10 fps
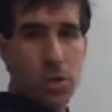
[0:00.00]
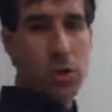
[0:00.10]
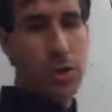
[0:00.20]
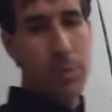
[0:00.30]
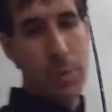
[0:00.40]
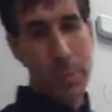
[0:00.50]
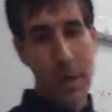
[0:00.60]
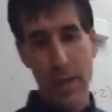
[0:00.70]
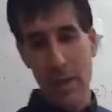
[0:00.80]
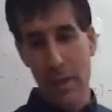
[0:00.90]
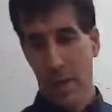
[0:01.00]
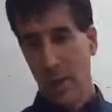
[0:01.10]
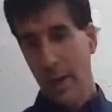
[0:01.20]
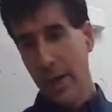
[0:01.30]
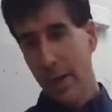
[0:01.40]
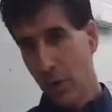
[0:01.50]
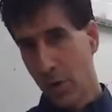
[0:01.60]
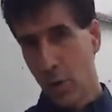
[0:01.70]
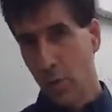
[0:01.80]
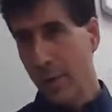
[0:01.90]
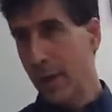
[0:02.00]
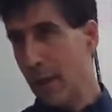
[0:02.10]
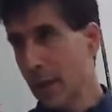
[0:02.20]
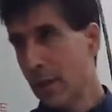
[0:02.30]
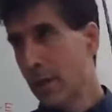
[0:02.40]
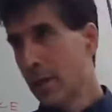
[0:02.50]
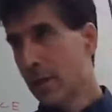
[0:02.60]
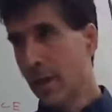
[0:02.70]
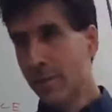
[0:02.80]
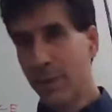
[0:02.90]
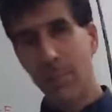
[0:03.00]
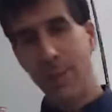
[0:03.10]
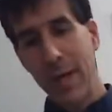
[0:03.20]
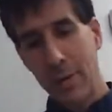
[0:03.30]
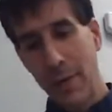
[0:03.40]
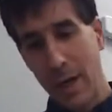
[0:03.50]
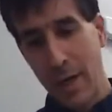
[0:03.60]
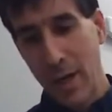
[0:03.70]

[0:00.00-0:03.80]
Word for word: should be paid. I owe you money because I'm getting paid right now